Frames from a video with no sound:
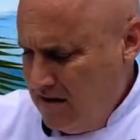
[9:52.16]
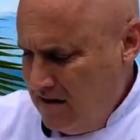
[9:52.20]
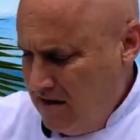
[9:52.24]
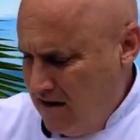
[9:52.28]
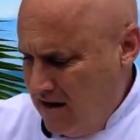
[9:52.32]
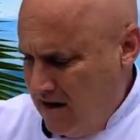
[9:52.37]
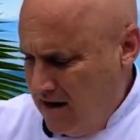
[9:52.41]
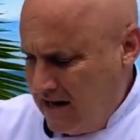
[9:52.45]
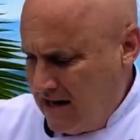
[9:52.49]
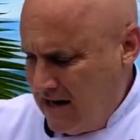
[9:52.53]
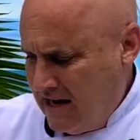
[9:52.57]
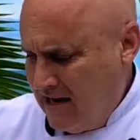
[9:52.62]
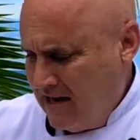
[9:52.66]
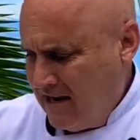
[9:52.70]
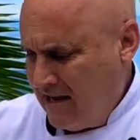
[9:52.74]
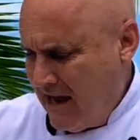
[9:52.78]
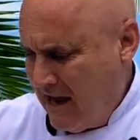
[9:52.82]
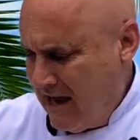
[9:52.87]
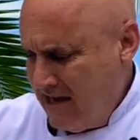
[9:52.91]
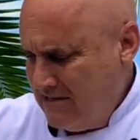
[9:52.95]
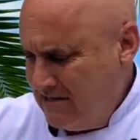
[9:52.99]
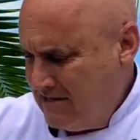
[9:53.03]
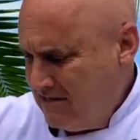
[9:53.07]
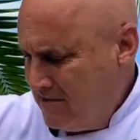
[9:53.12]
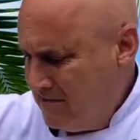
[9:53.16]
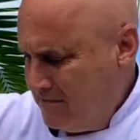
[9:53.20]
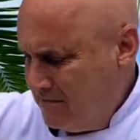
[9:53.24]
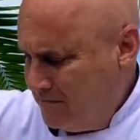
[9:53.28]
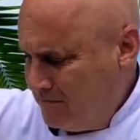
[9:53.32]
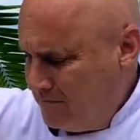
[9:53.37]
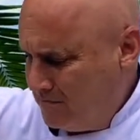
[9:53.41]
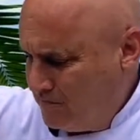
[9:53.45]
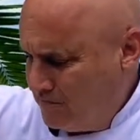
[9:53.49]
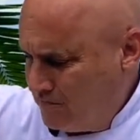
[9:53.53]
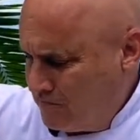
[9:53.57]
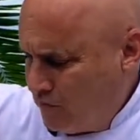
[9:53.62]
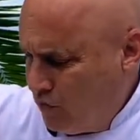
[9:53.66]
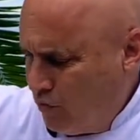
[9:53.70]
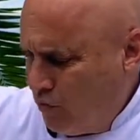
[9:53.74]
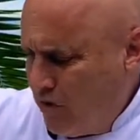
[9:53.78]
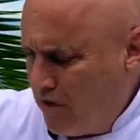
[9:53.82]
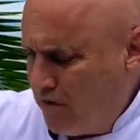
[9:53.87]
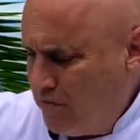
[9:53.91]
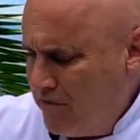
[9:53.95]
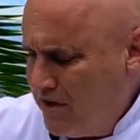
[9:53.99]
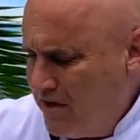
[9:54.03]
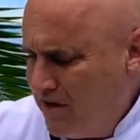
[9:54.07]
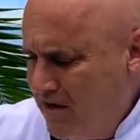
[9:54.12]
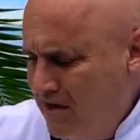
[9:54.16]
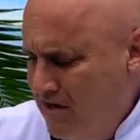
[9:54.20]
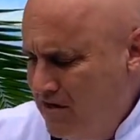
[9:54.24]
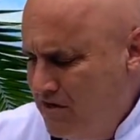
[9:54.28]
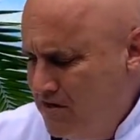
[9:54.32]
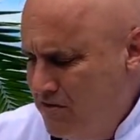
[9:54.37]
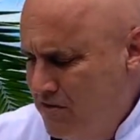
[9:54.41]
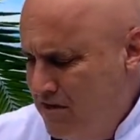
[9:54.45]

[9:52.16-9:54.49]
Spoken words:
Again, guys, what are we going to do